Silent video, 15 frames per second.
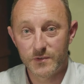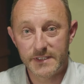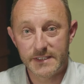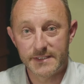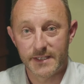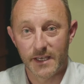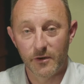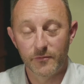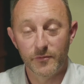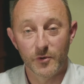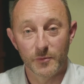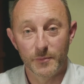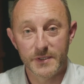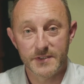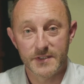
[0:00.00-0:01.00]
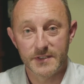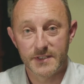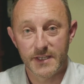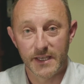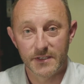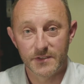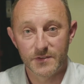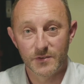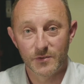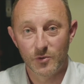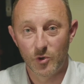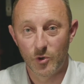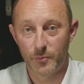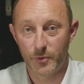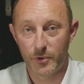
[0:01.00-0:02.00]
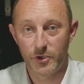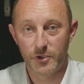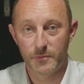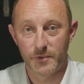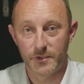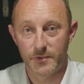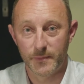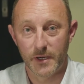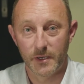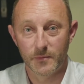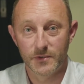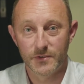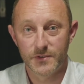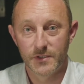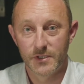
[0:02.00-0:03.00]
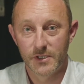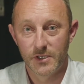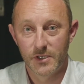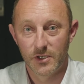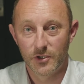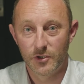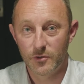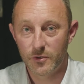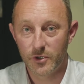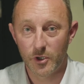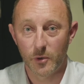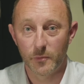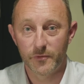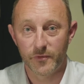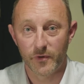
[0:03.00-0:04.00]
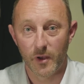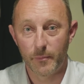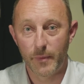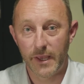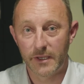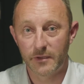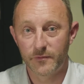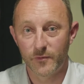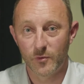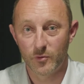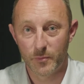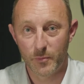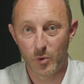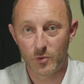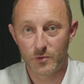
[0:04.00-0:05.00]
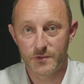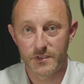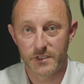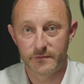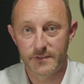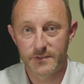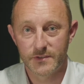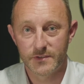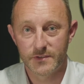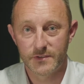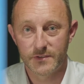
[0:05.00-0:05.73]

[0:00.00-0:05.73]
detail for your business case or procurement department, you can opt for our paid-for report service.